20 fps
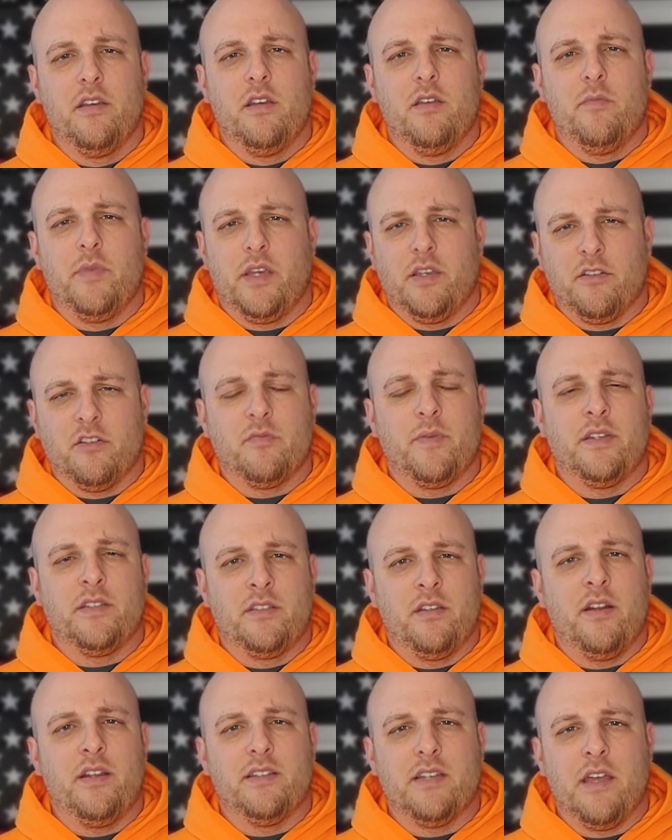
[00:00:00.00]
Because there's been
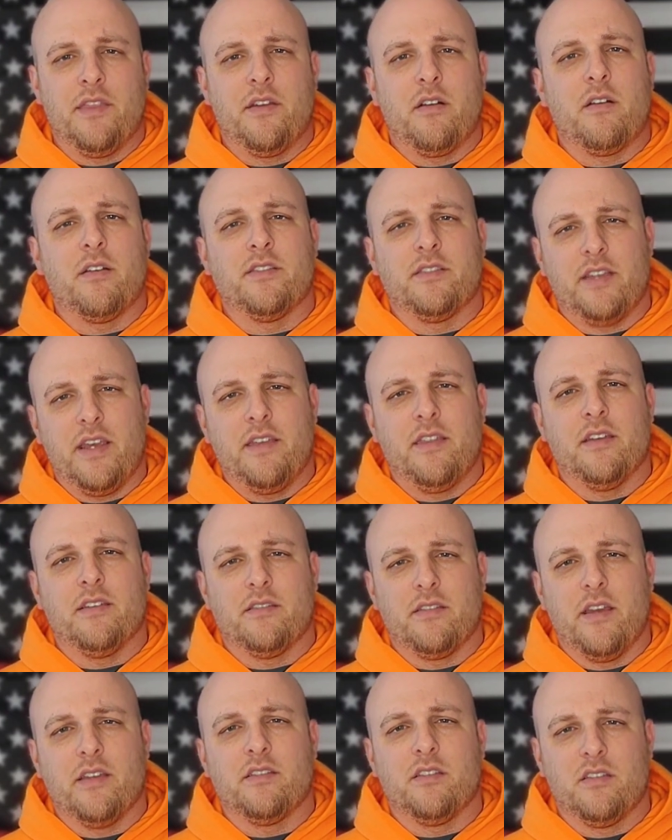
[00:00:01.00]
studies out there to say that
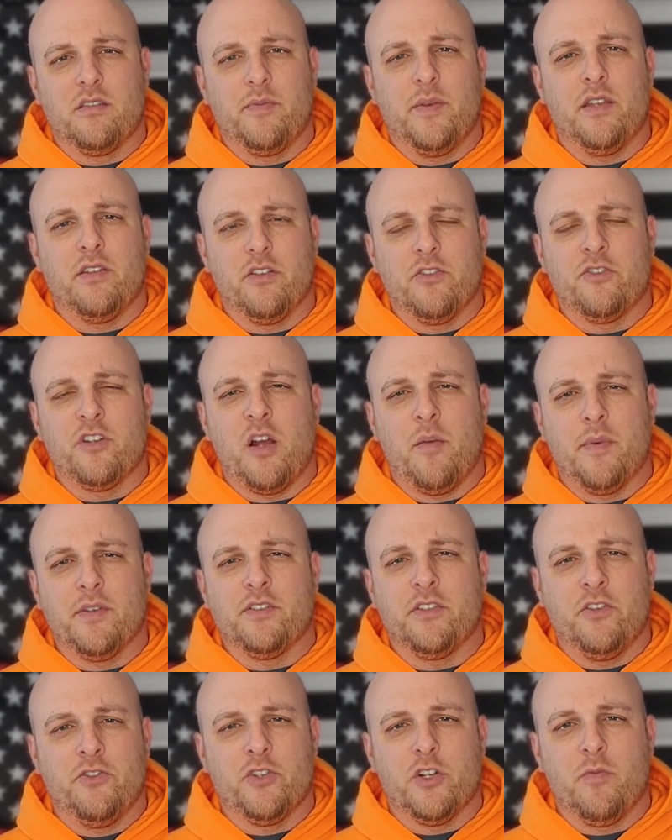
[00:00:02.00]
suspension trauma
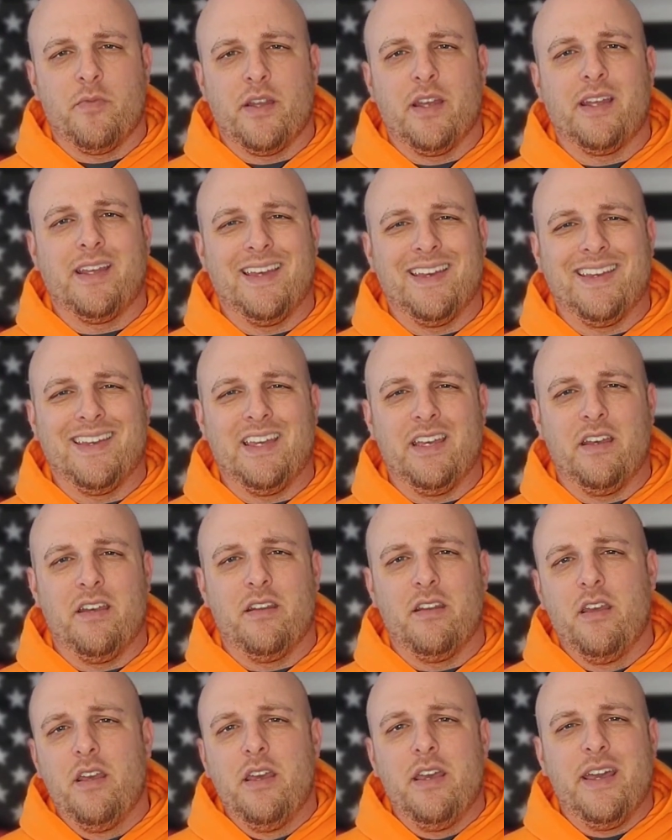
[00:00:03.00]
syndrome can kick
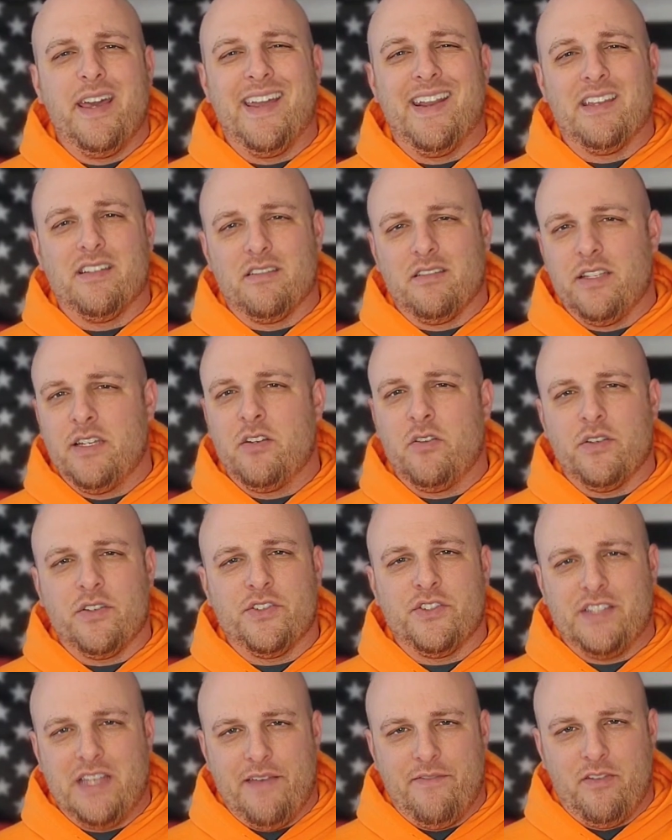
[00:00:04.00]
in as little as
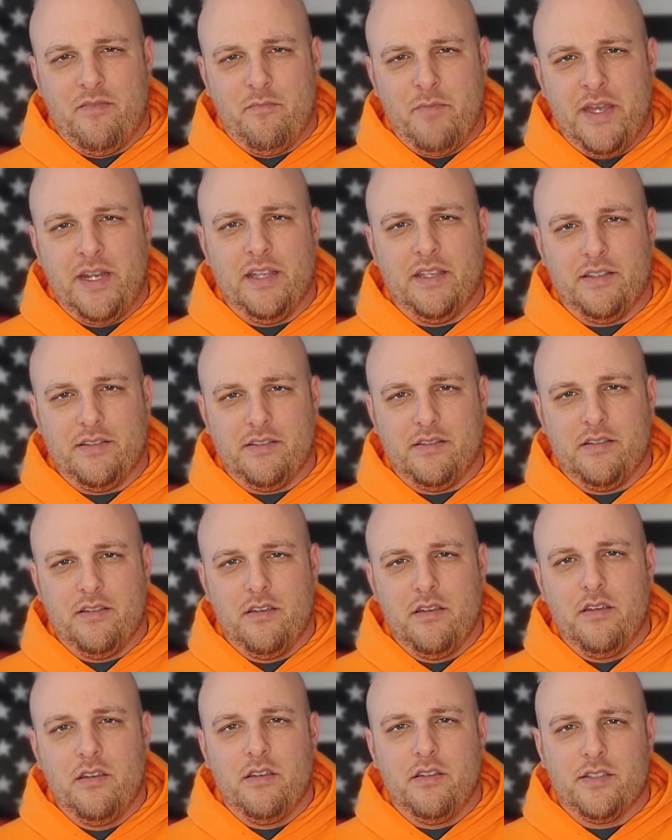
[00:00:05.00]
7 minutes.
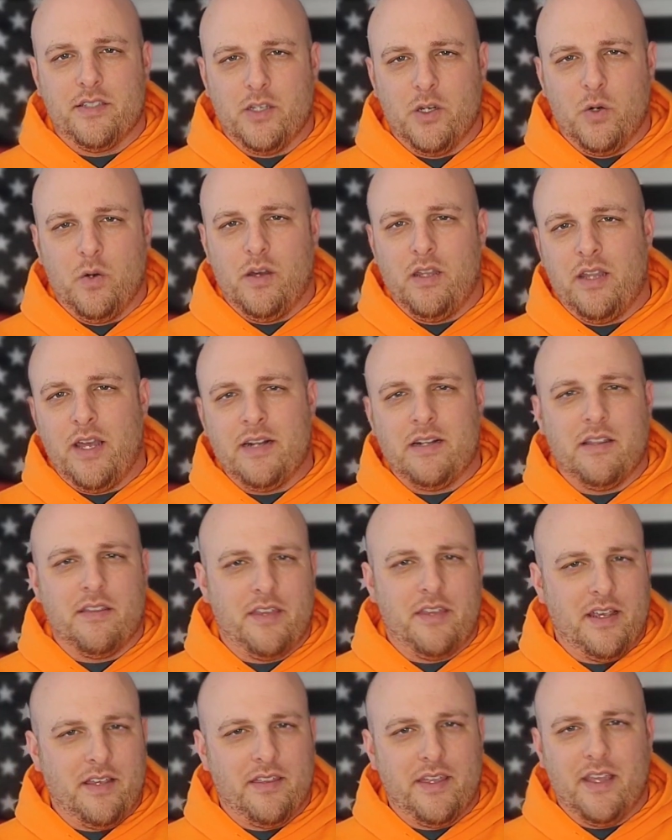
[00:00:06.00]
So I'd like to
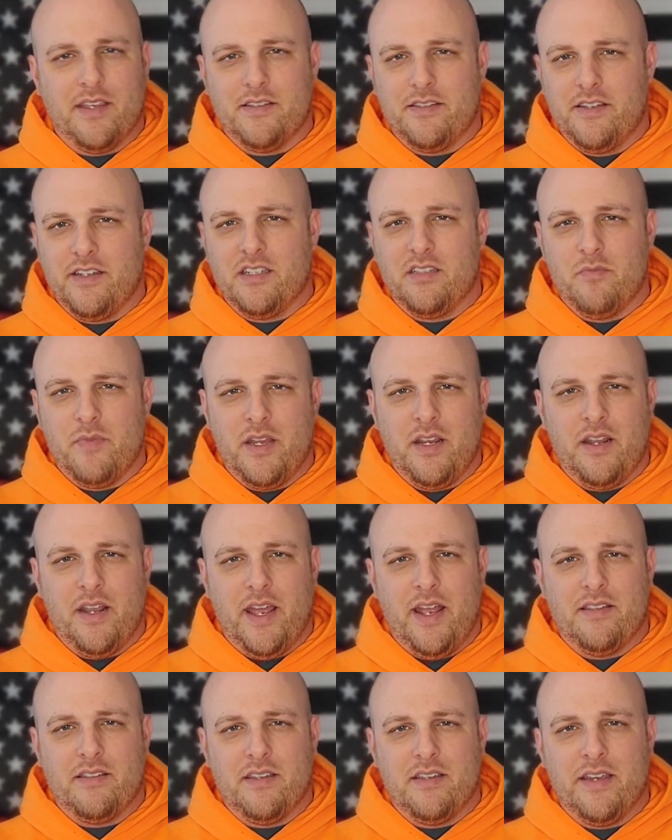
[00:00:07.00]
think that 6-minute
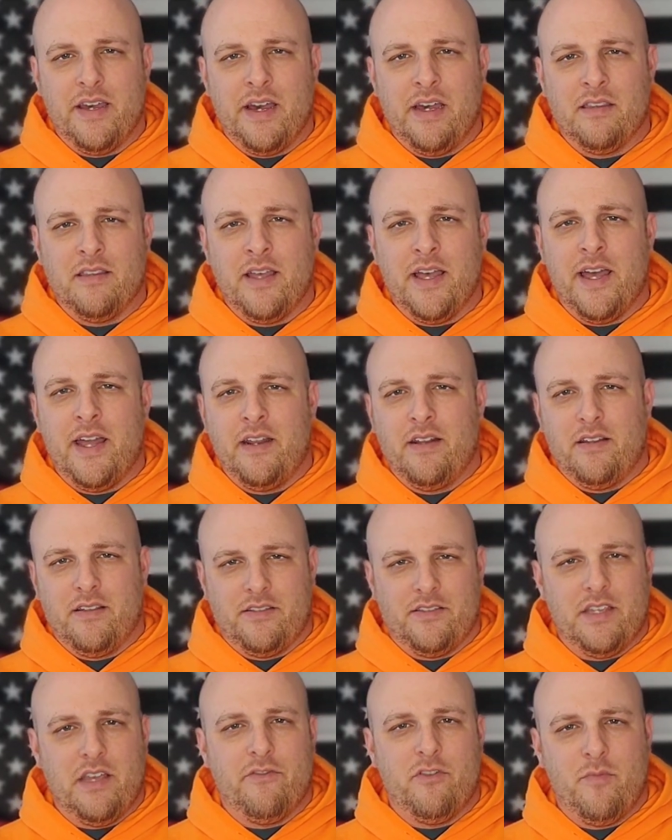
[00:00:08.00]
ANSI guideline and the
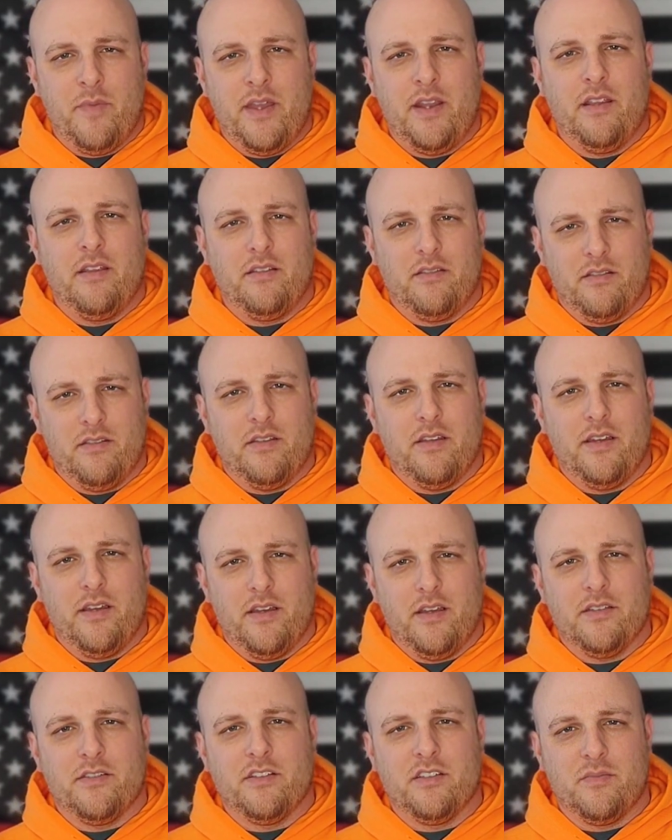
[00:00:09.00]
7-minute
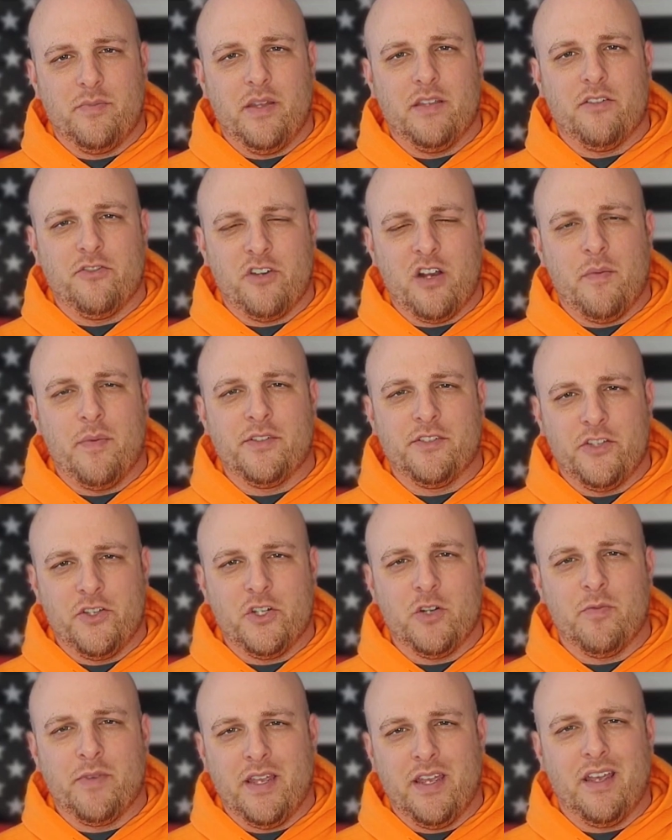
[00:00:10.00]
suspension trauma
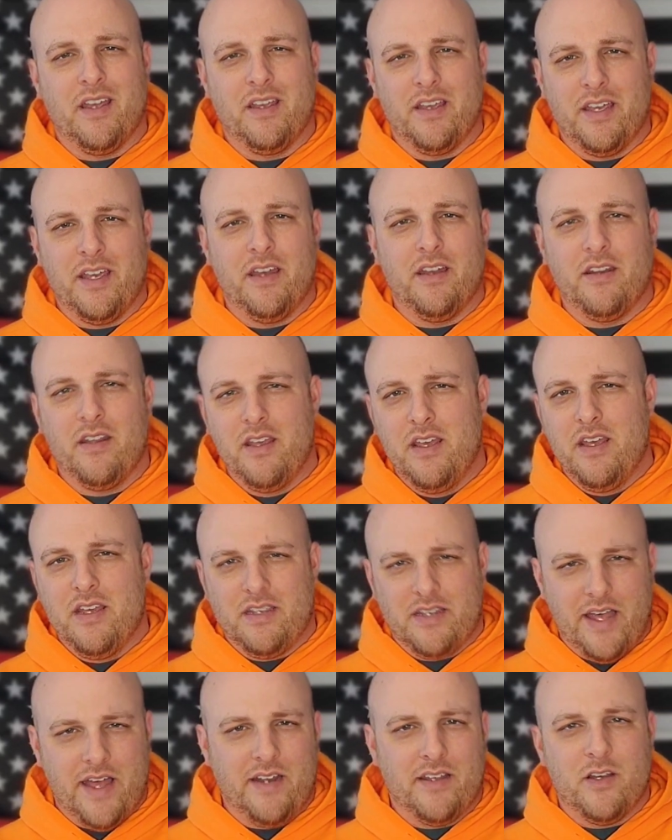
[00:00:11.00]
syndrome kicking in
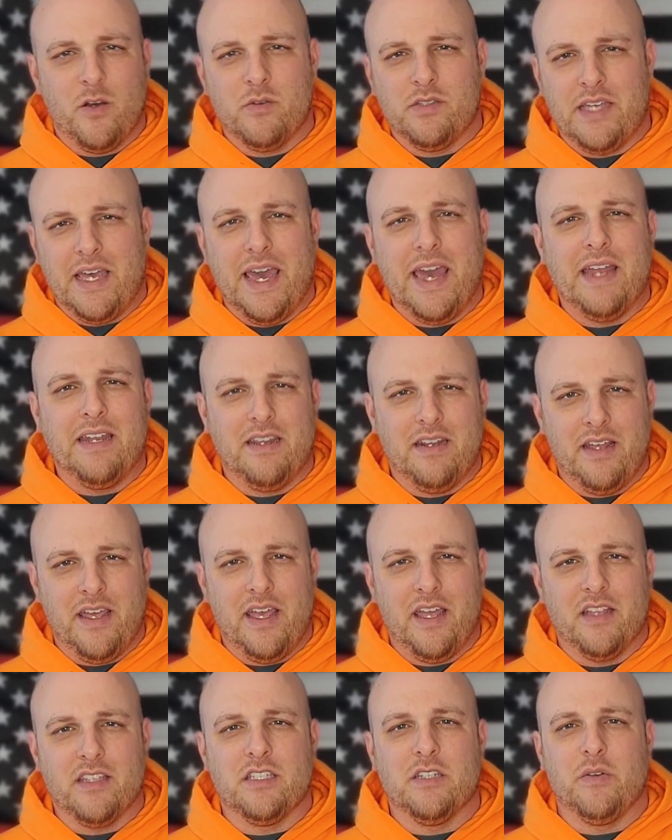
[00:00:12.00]
kind of goes hand in
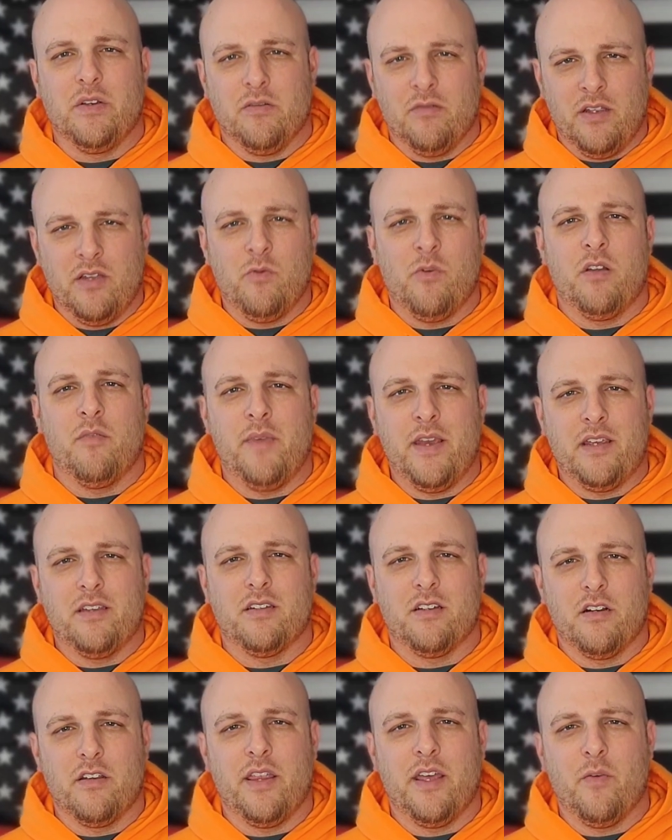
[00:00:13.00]
hand. So we really want to make
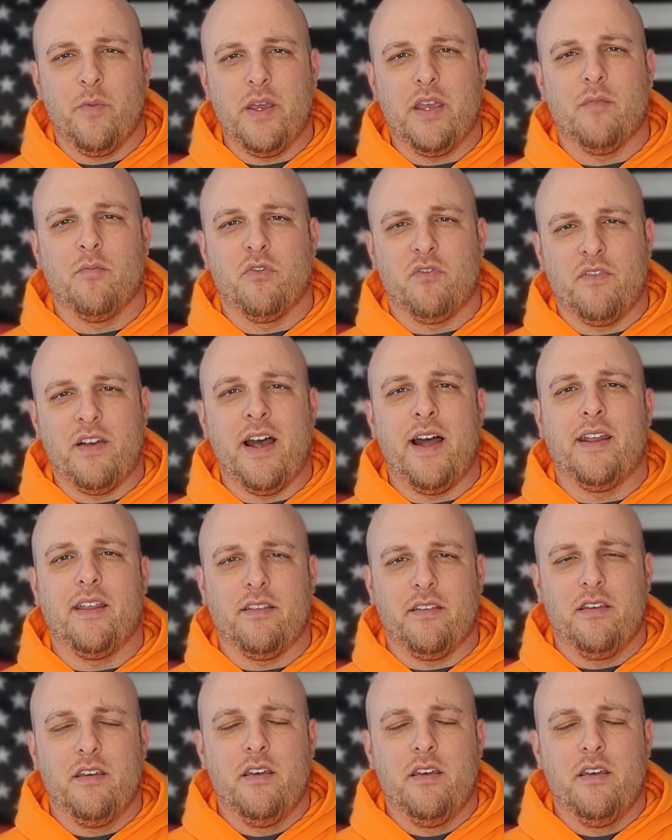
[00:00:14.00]
sure that we can provide it.